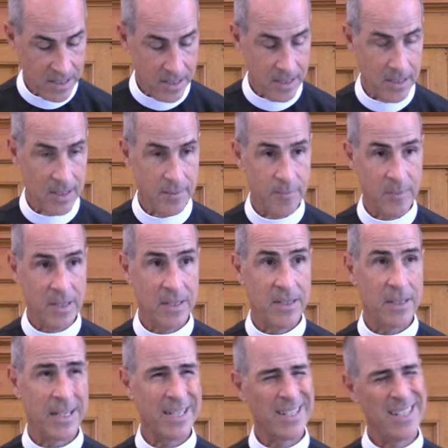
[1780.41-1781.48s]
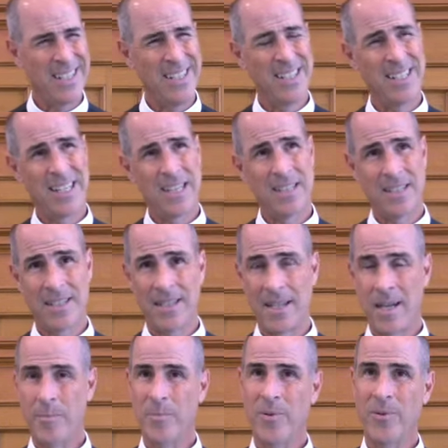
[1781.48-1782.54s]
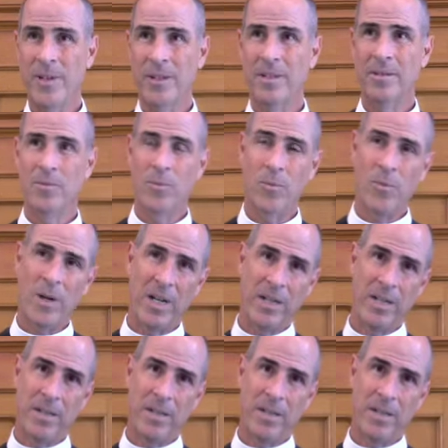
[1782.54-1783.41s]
But like I said, it gets to that point. Where do